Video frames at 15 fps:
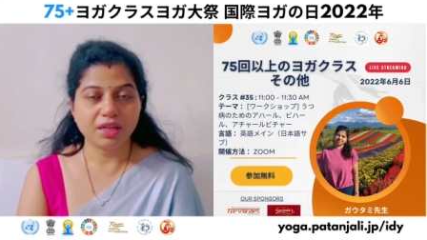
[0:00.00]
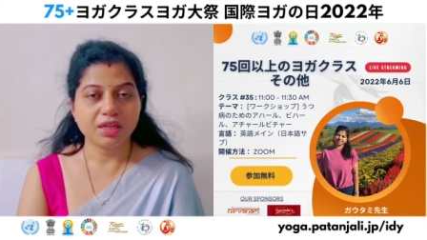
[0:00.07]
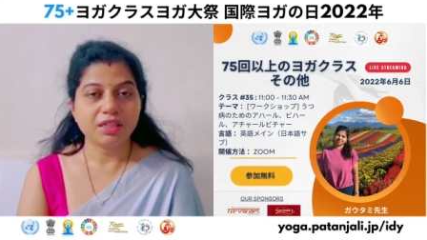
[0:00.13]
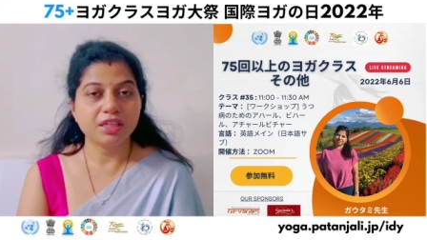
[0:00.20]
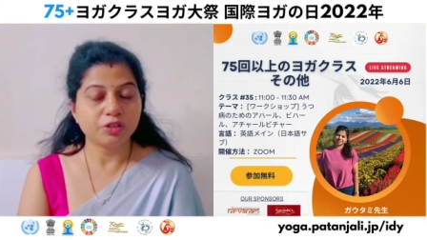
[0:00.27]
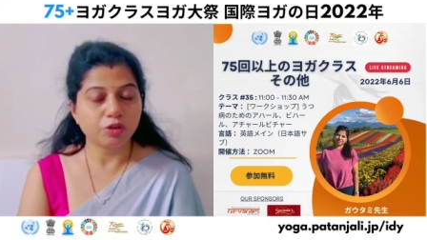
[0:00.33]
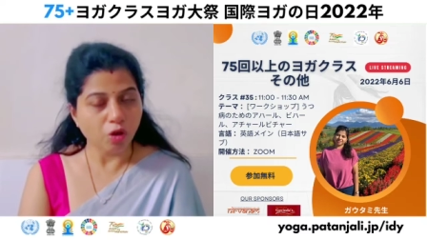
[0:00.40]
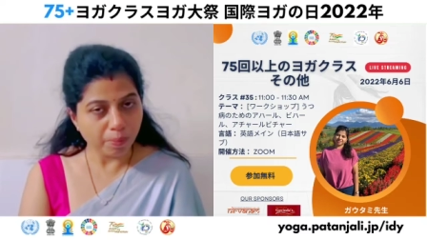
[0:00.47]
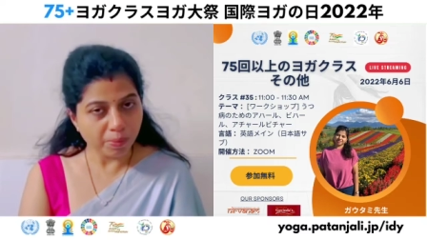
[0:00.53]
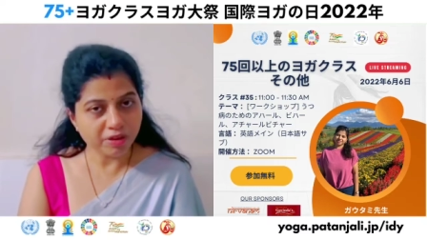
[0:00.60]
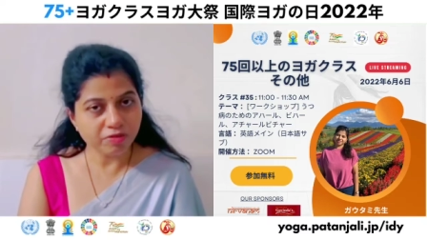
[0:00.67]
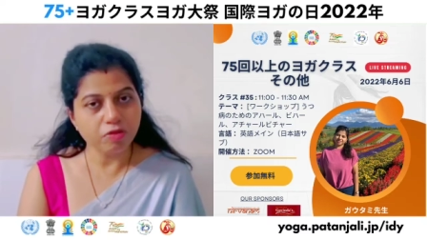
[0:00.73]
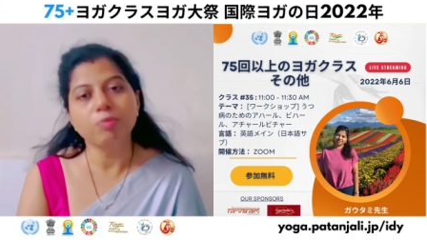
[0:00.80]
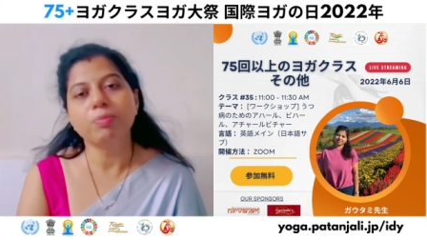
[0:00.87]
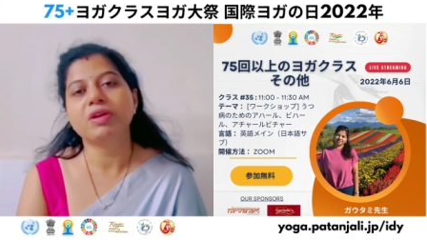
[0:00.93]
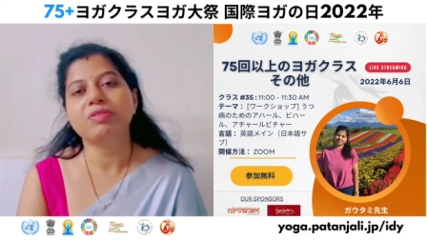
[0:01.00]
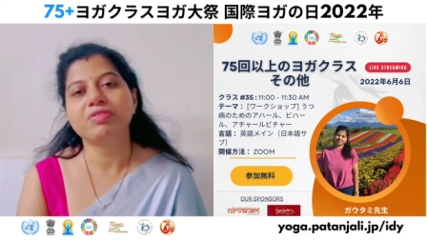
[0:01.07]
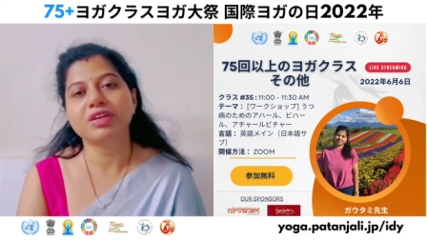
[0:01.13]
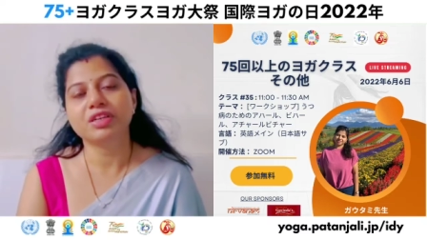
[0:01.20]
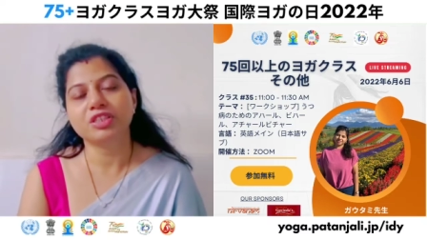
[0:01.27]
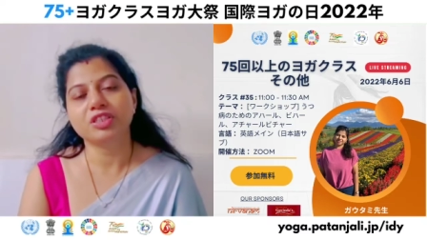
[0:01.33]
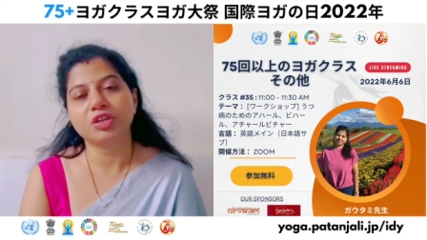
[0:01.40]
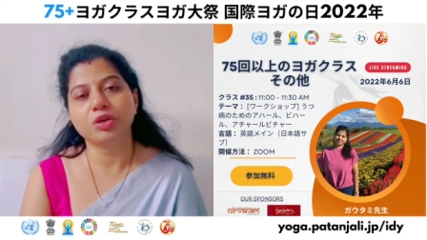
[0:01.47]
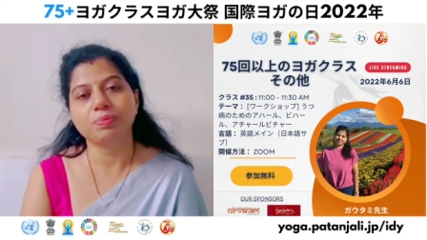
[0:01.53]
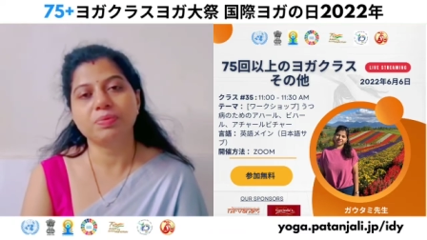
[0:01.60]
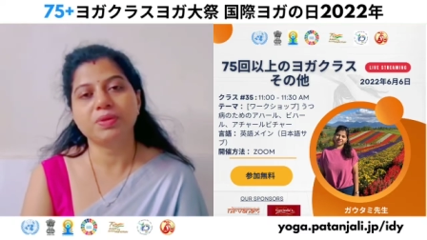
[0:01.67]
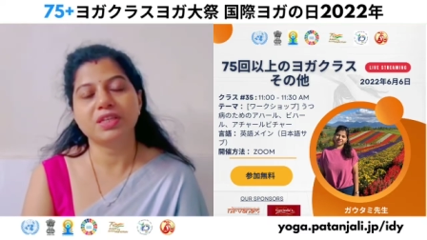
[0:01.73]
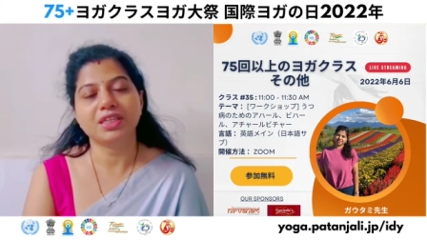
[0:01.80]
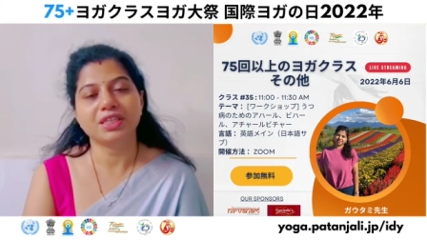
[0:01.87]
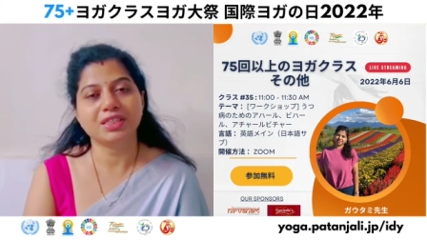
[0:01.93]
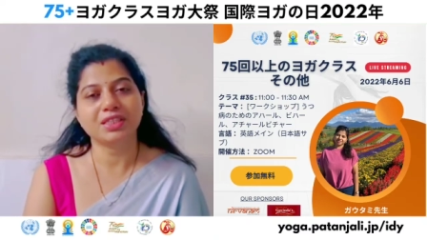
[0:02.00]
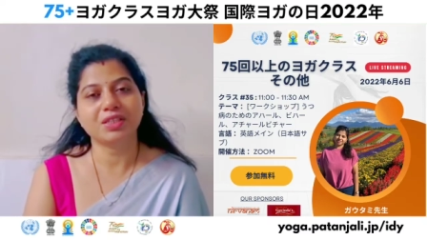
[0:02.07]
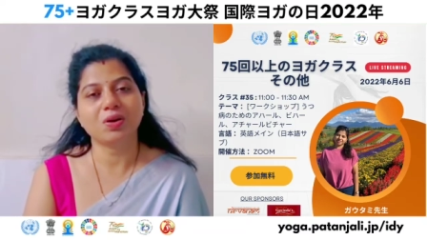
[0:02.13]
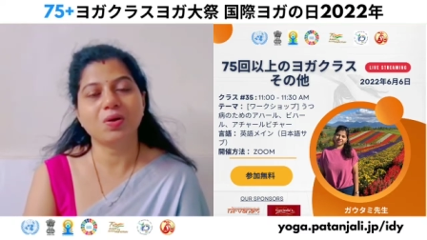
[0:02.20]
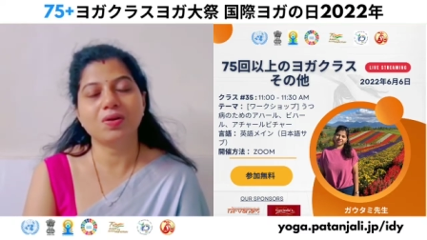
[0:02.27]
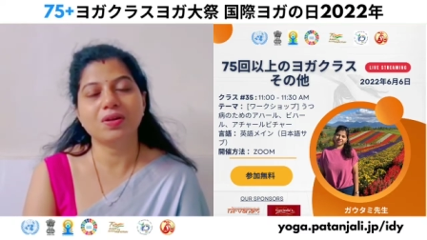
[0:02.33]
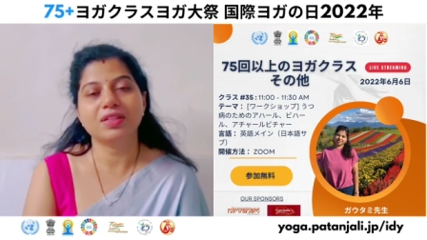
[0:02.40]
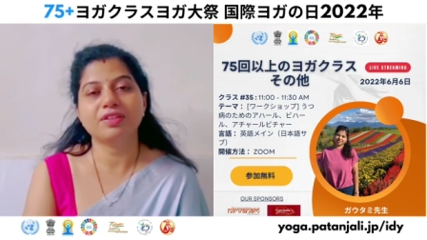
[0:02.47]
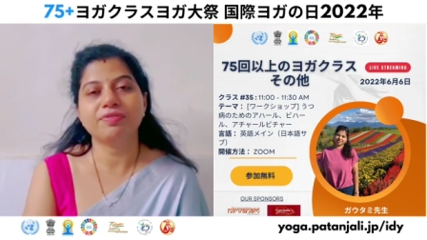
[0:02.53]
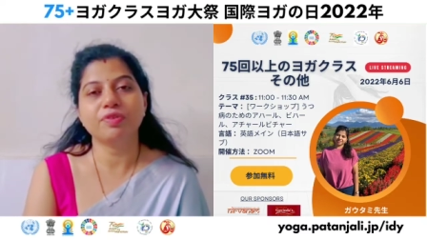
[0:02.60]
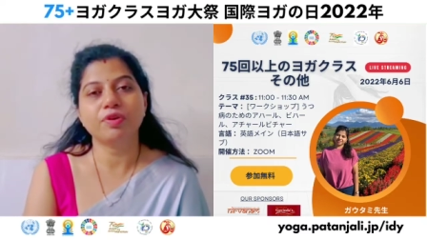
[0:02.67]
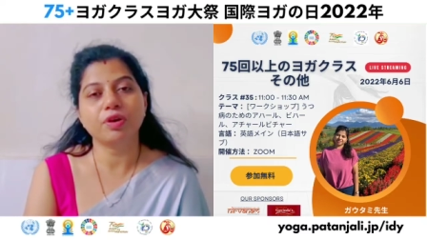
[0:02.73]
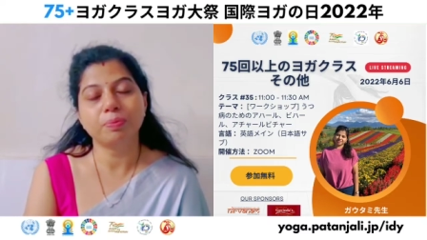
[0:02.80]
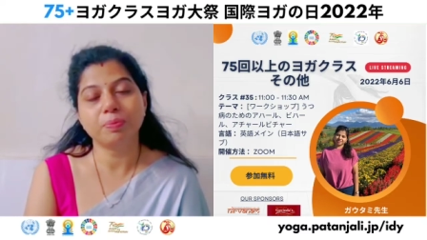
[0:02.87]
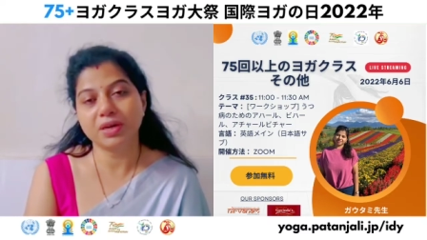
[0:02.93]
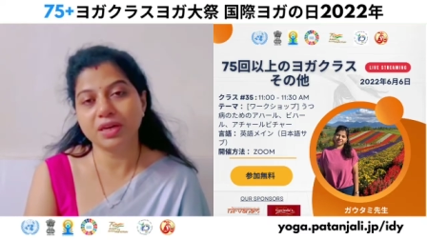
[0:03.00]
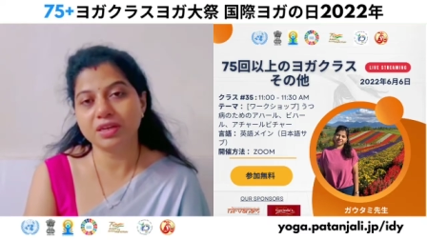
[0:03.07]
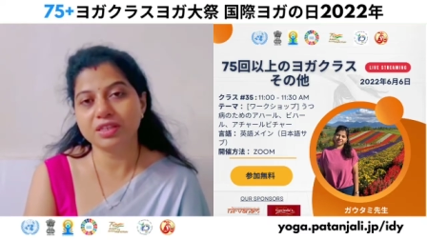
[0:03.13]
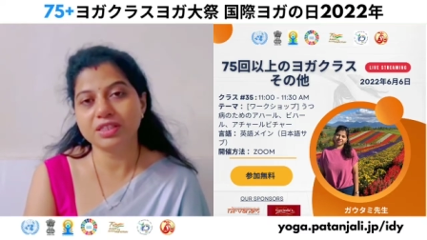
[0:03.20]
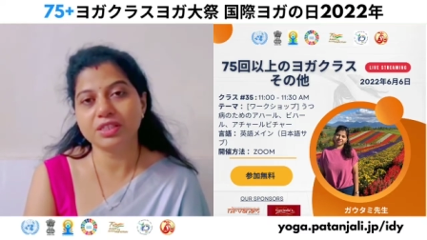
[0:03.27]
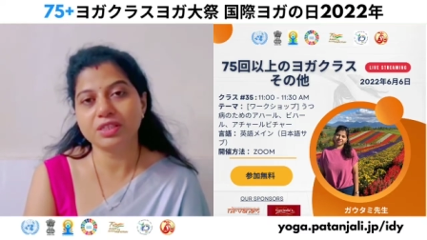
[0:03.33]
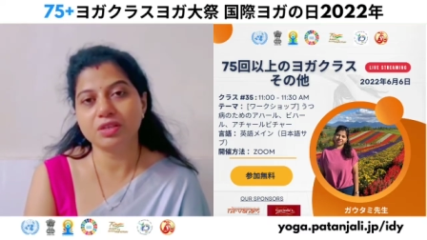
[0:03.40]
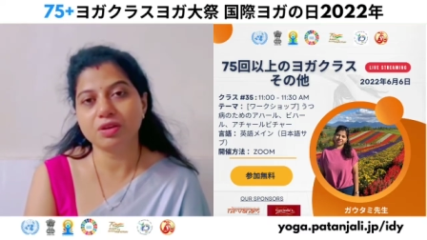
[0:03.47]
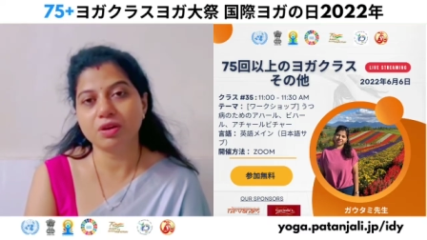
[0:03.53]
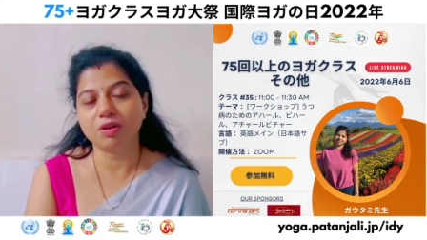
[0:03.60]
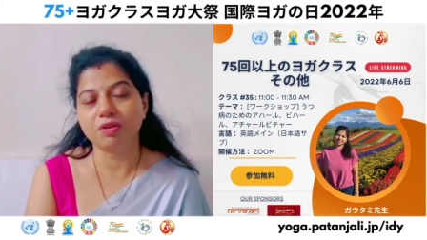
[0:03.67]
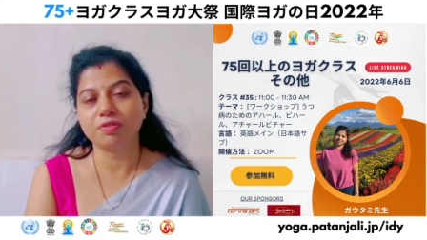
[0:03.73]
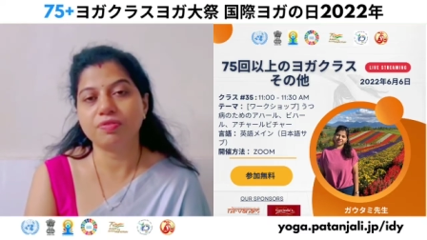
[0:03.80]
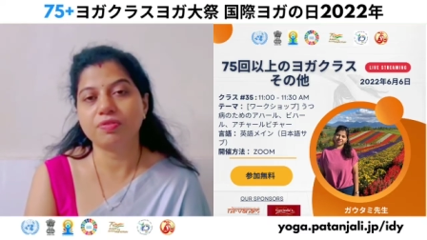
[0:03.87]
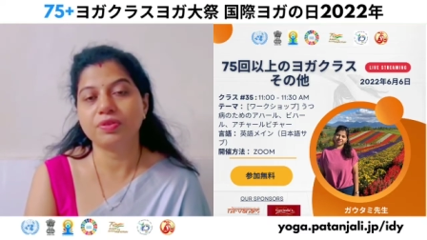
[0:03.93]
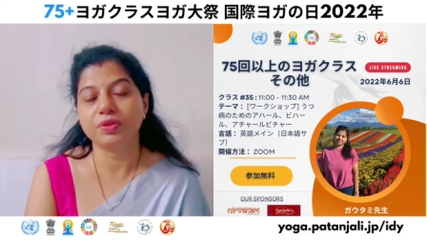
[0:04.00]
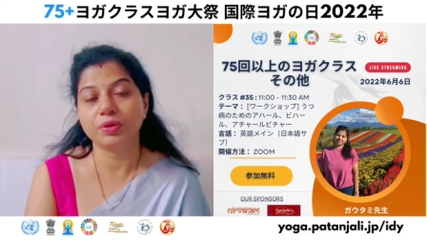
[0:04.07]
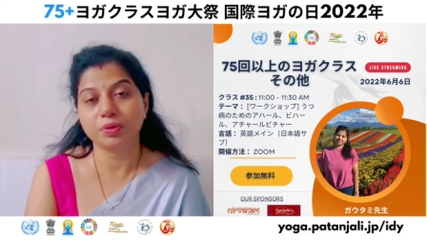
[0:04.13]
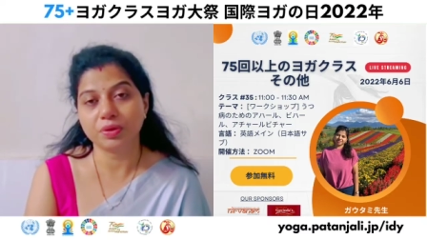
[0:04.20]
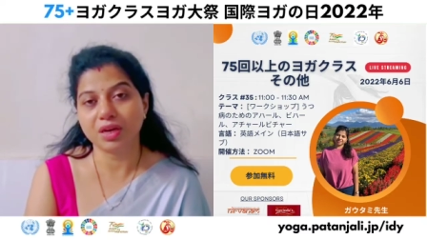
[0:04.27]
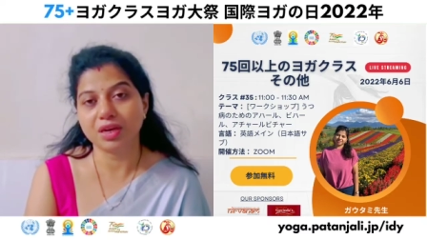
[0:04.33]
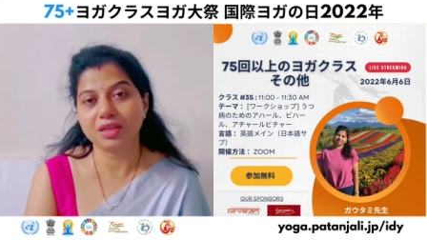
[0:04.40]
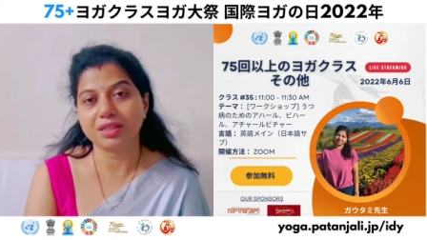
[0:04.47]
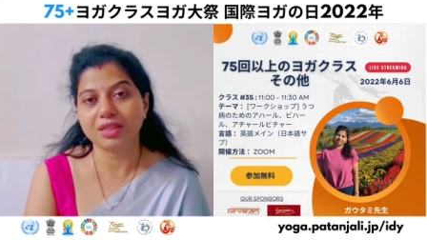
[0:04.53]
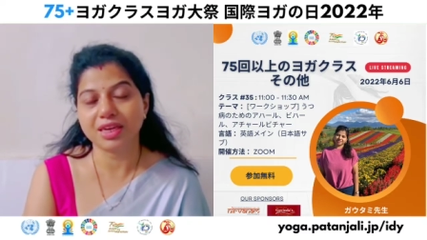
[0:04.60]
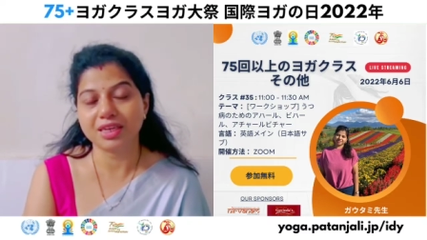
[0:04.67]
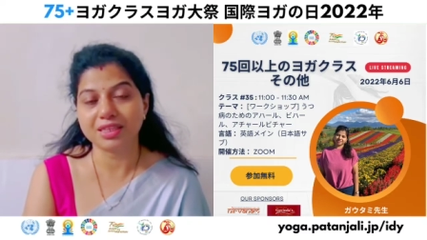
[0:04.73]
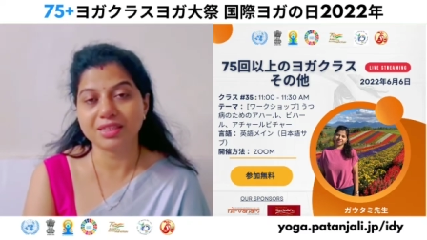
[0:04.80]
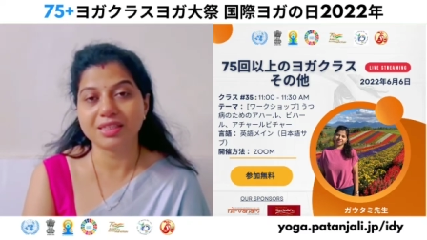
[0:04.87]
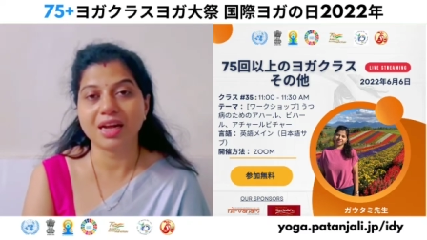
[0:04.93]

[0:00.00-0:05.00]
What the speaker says: The topic for my workshop is on the four pillars of yoga, that is